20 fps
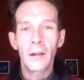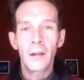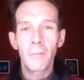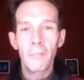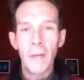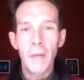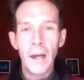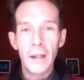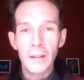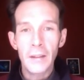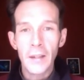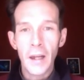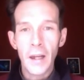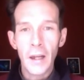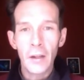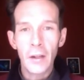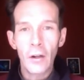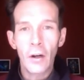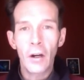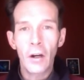
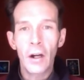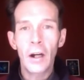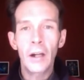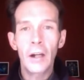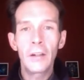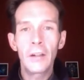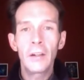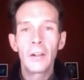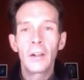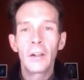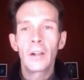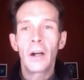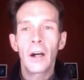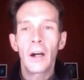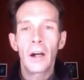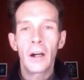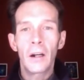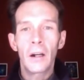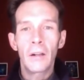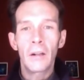meditate on,
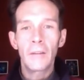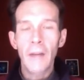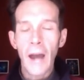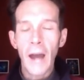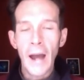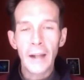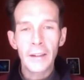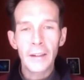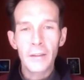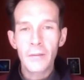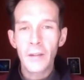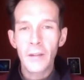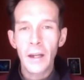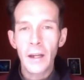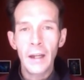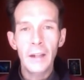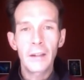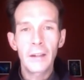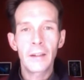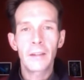
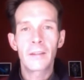activate.